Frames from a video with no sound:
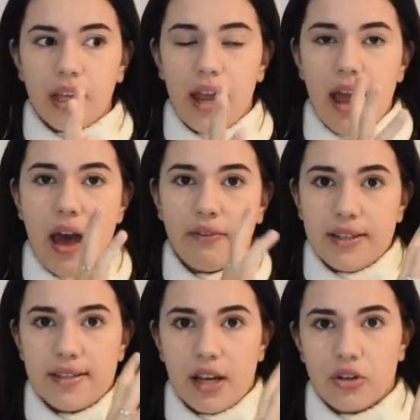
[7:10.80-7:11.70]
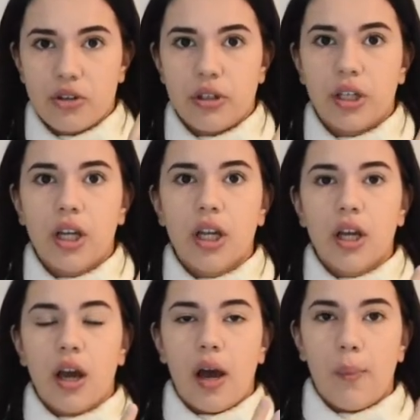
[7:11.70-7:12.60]
and have this suction
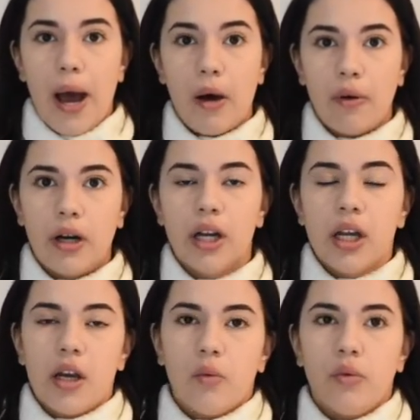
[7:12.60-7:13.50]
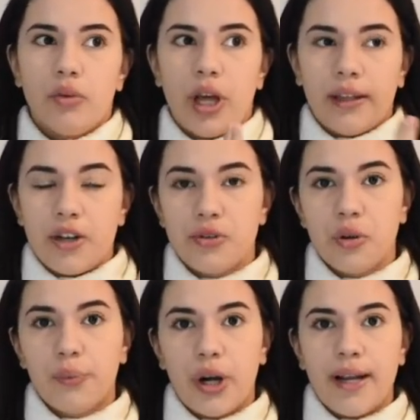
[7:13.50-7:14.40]
power would attach to
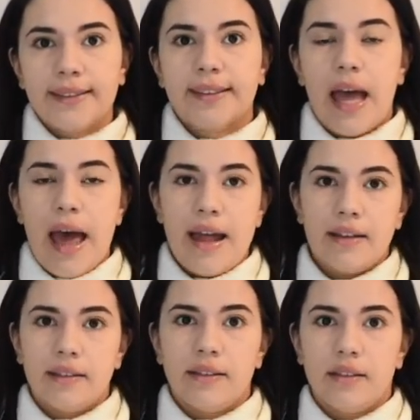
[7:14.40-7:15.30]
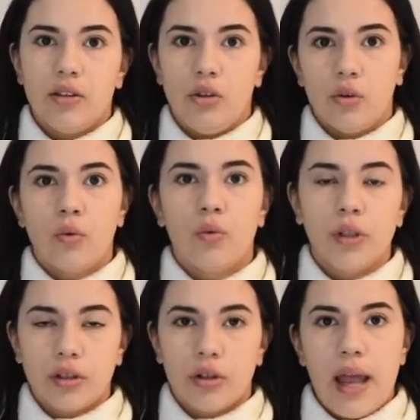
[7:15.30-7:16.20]
your breast, and you
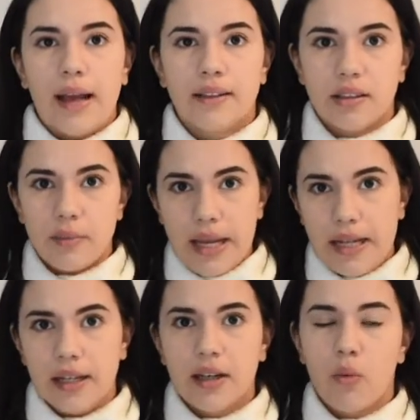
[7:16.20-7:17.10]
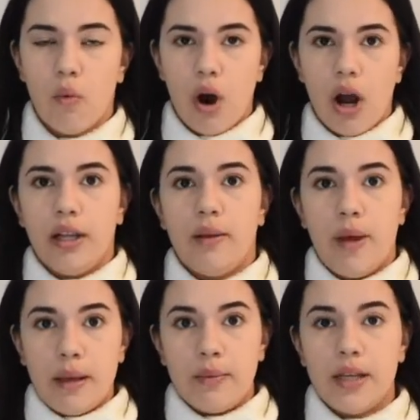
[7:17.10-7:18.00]
would collect the milk while the
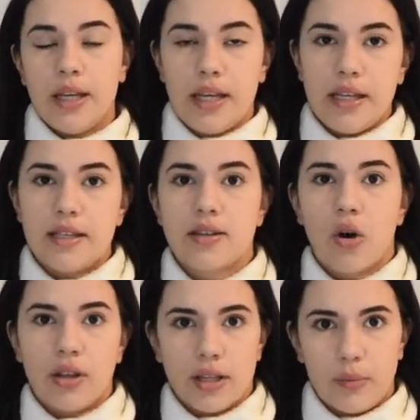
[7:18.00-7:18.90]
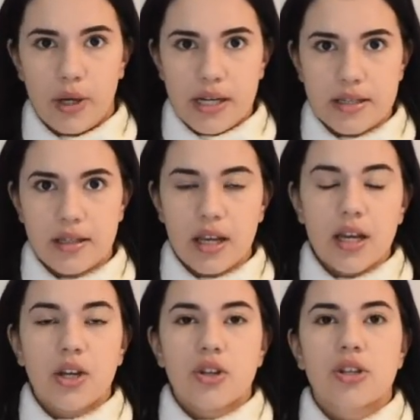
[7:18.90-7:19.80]
baby is on the other breast.
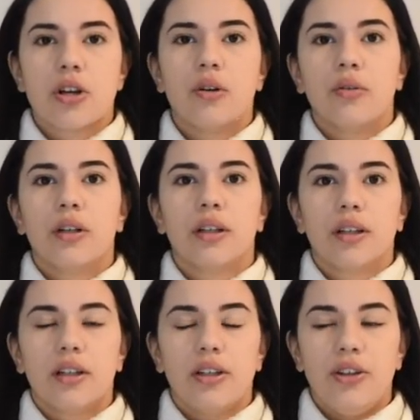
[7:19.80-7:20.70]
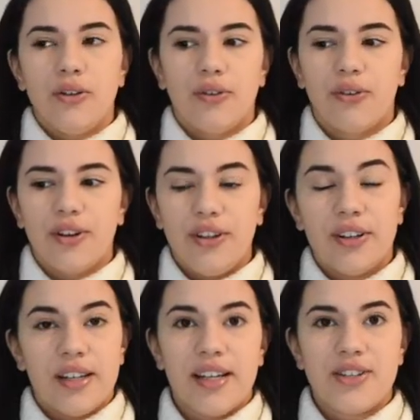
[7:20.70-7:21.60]
So you're
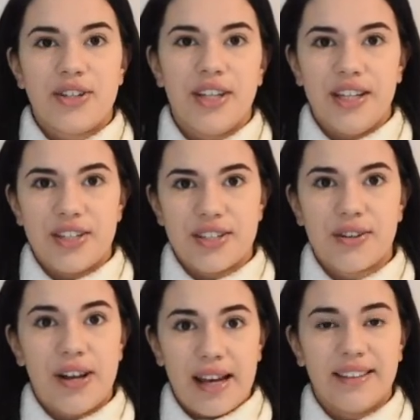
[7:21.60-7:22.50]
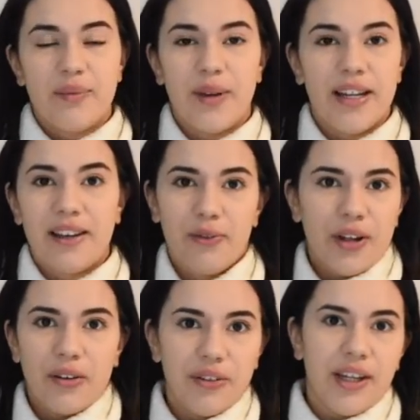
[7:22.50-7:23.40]
literally just collecting milk
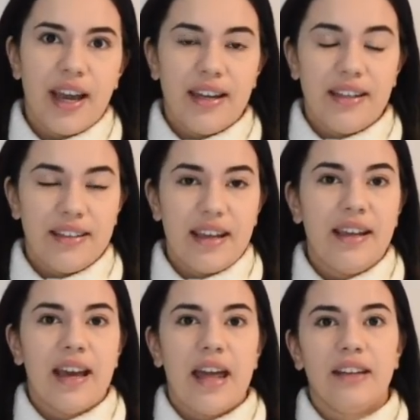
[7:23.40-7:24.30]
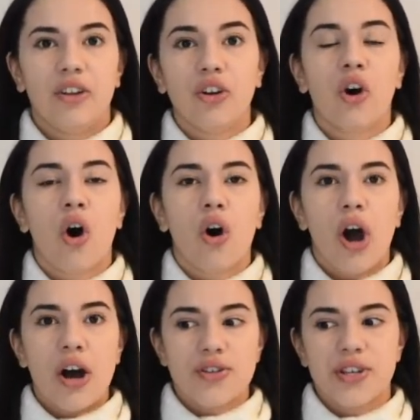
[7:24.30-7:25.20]
without doing anything, and you're not
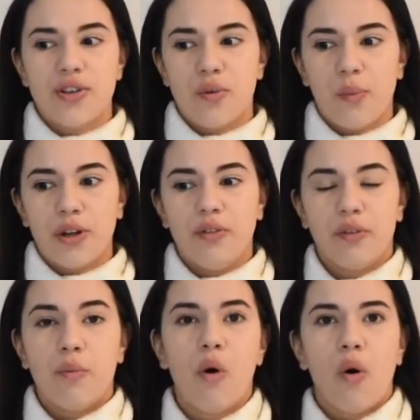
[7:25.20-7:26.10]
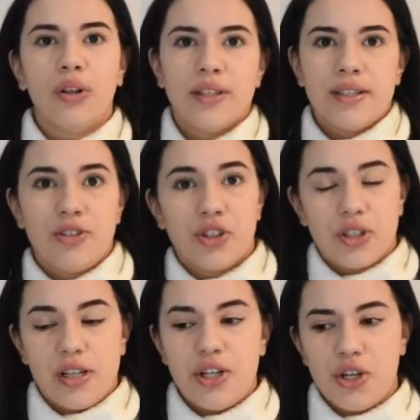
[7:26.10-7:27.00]
asking your body for more. This is
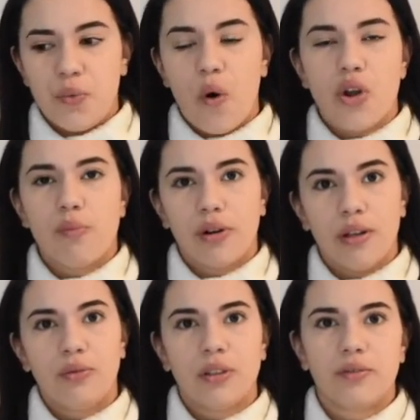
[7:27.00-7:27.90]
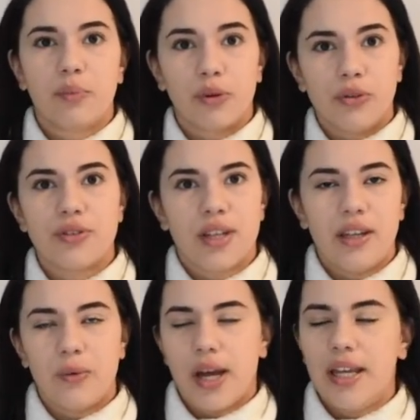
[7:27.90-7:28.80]
just literally what your body would have produced
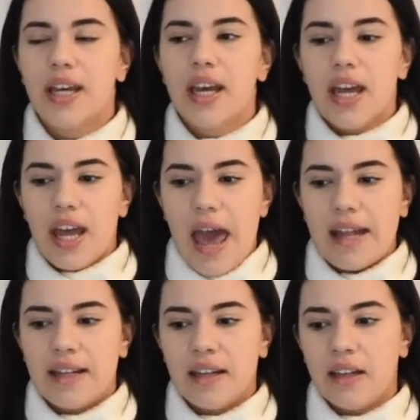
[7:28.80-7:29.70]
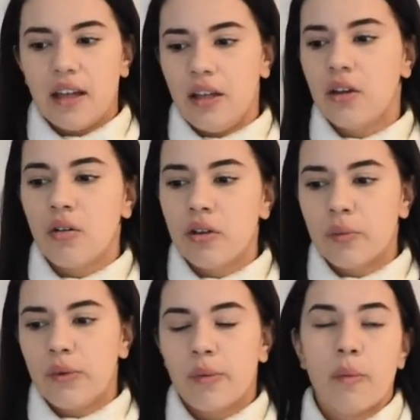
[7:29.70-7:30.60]
anyway. And then, you know,
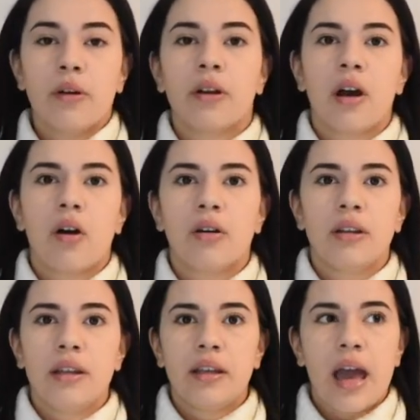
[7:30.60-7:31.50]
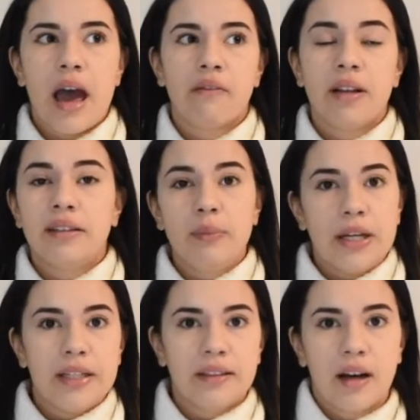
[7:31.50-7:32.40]
you're probably gonna only have a little
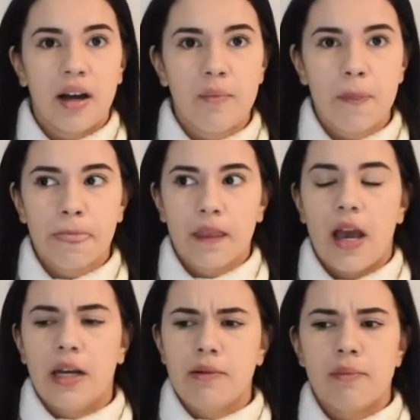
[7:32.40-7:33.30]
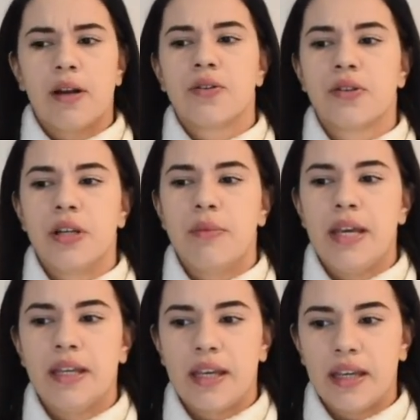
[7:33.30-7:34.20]
bit at a time. I remember I was only
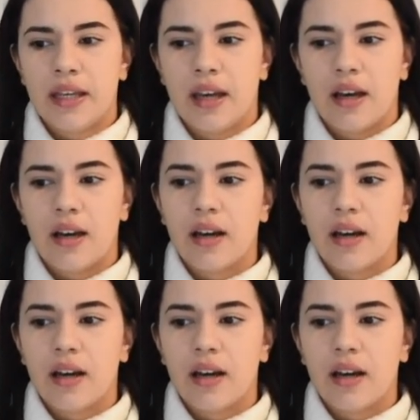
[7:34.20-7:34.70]
making